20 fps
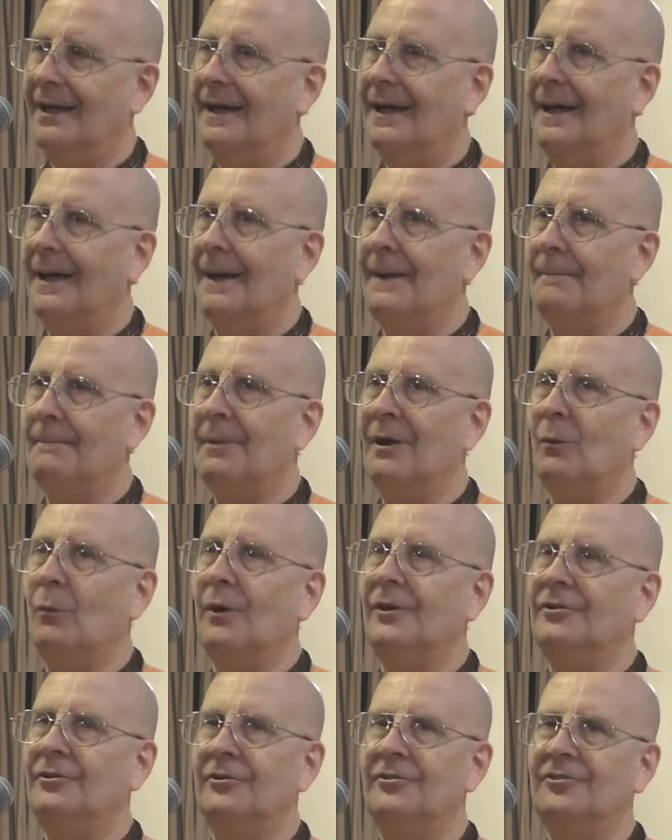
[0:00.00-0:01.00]
But
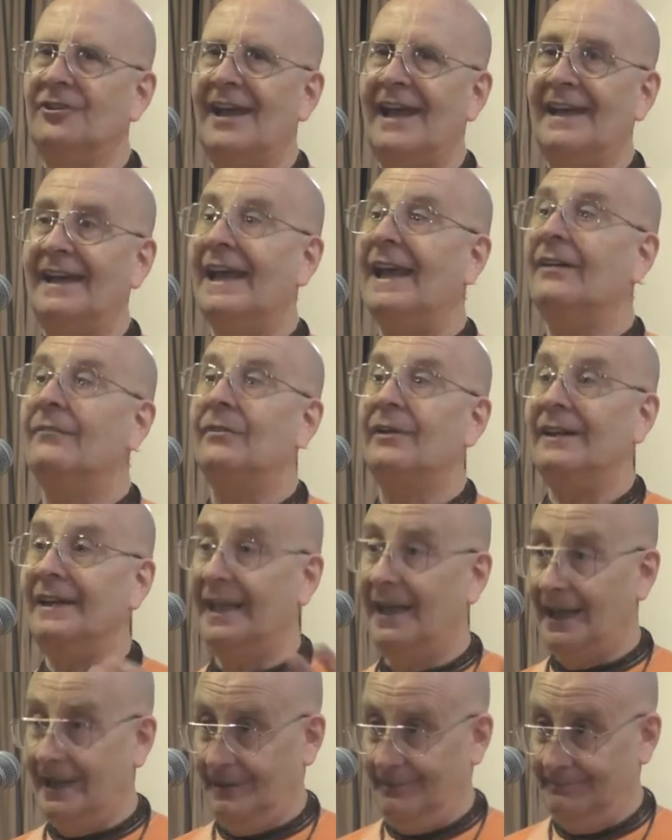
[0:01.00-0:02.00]
when you're chanting every
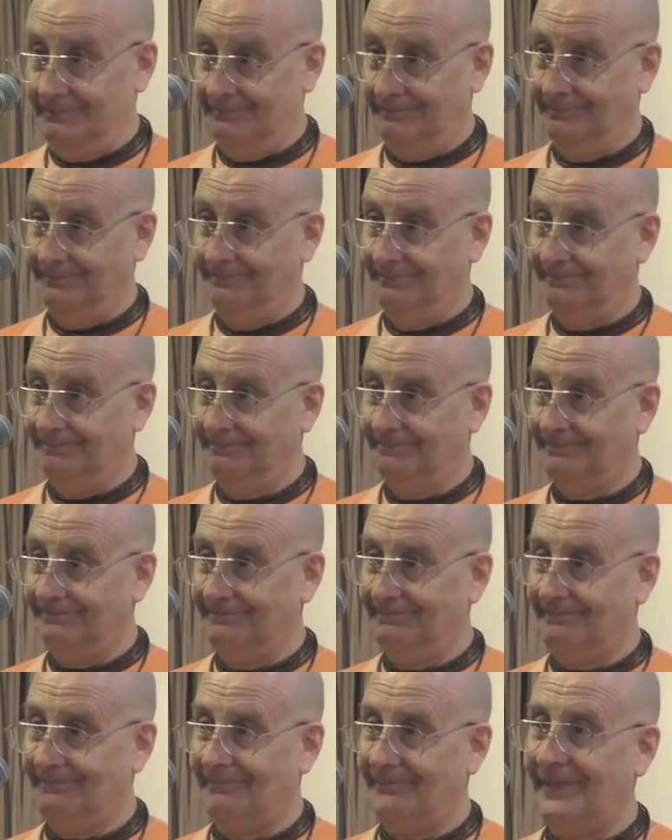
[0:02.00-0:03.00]
day,
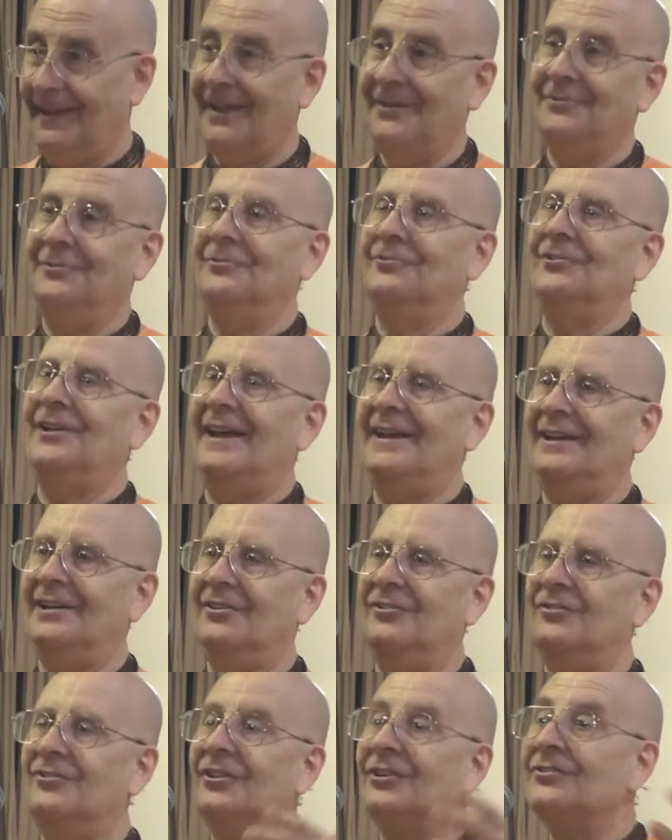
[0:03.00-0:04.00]
and you're
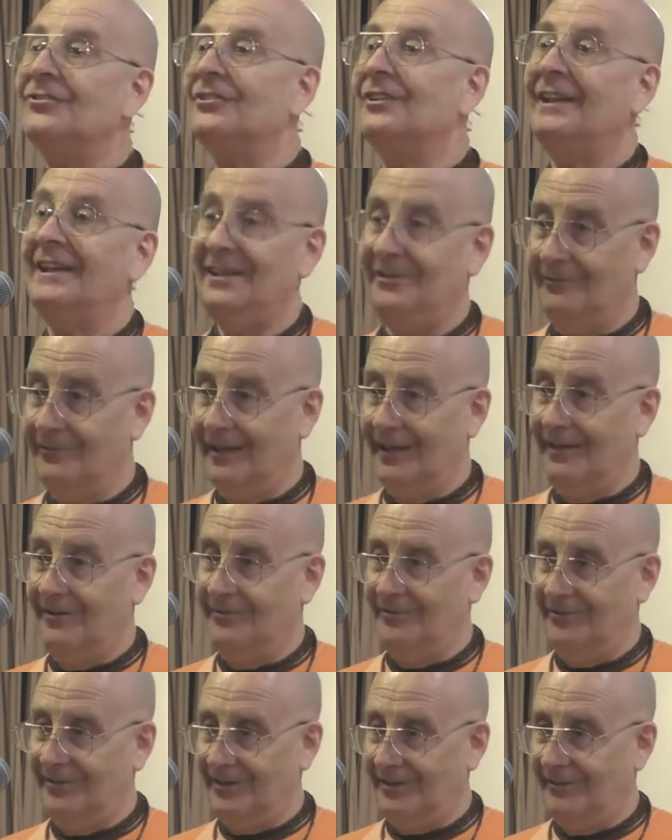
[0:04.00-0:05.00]
chanting 16
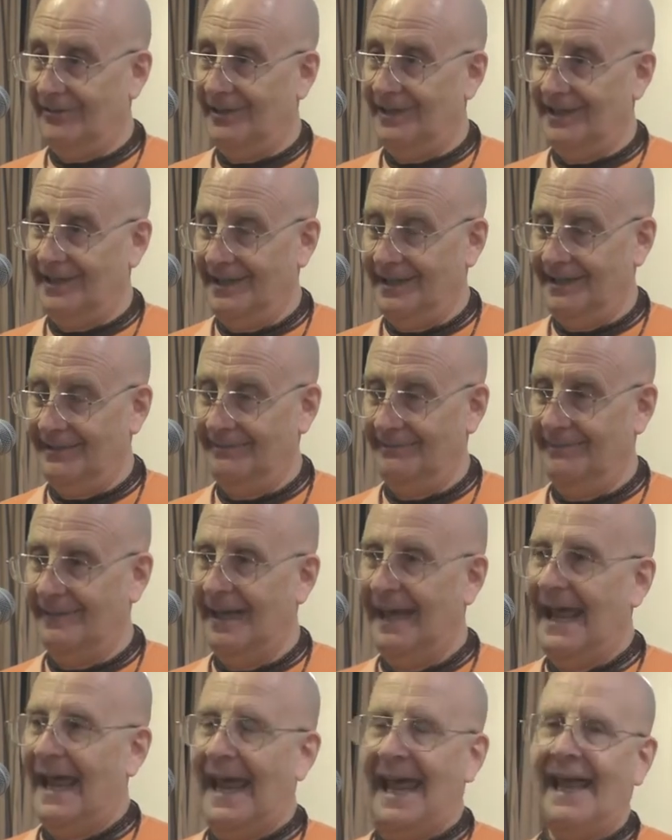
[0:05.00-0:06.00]
rounds every day,
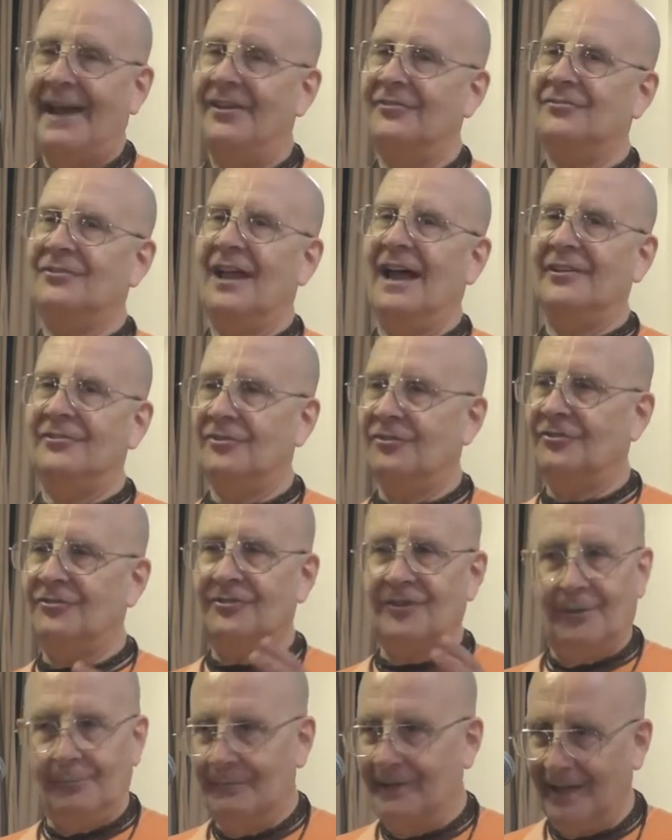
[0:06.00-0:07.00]
and it's not just
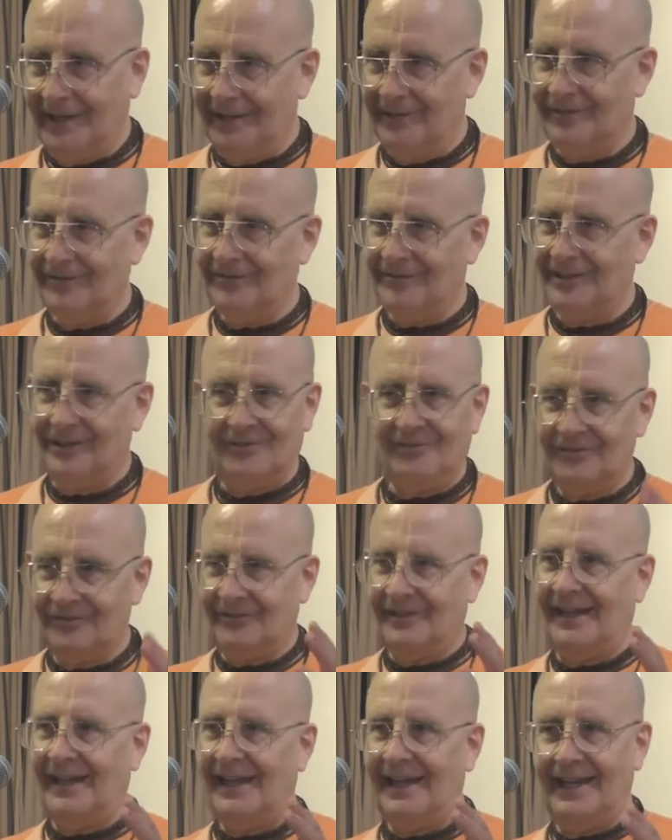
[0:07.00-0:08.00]
some days, it's
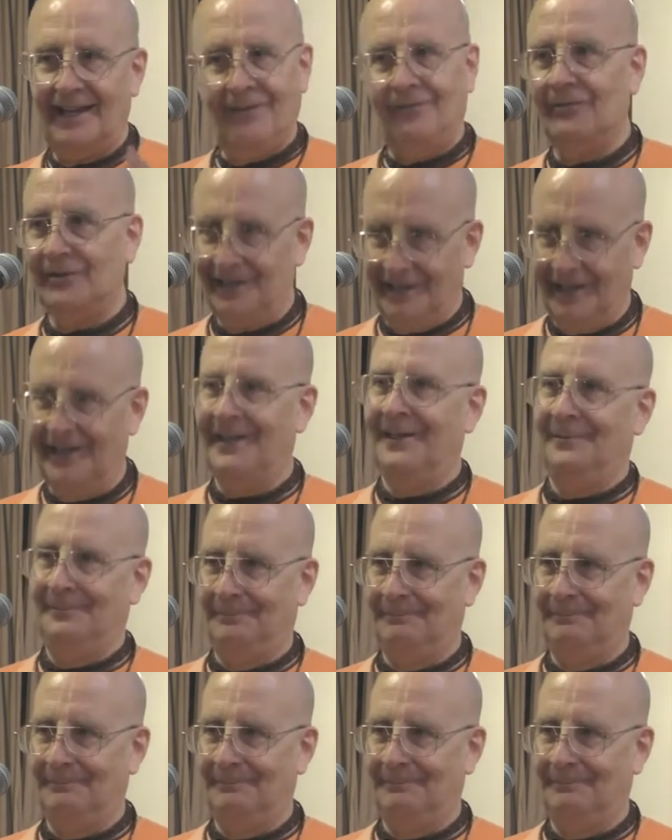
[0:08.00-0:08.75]
every day,